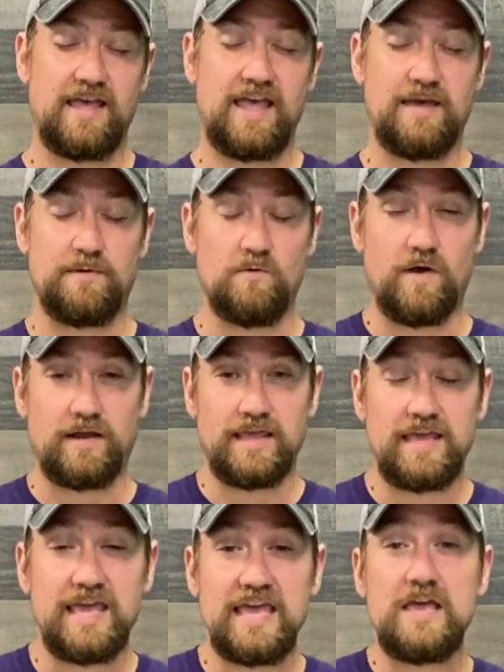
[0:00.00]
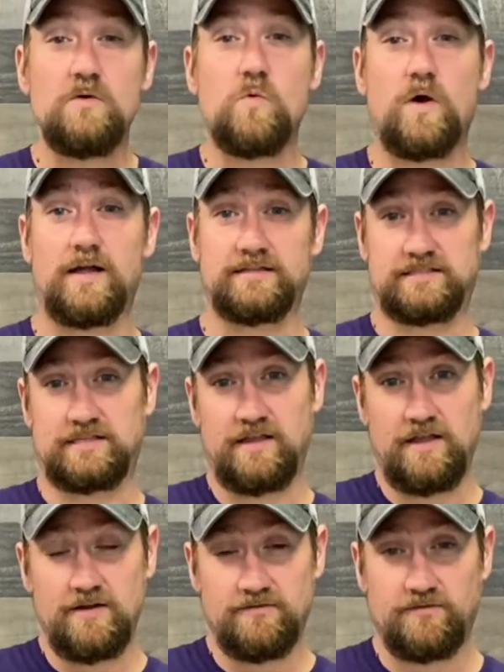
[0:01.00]
him and what he wants
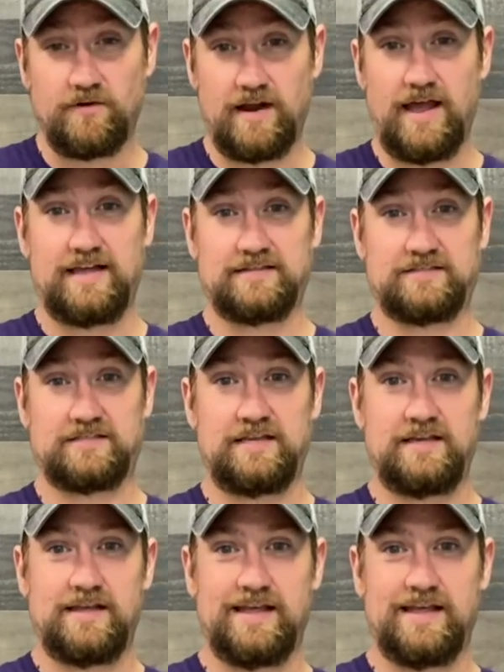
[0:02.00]
for us.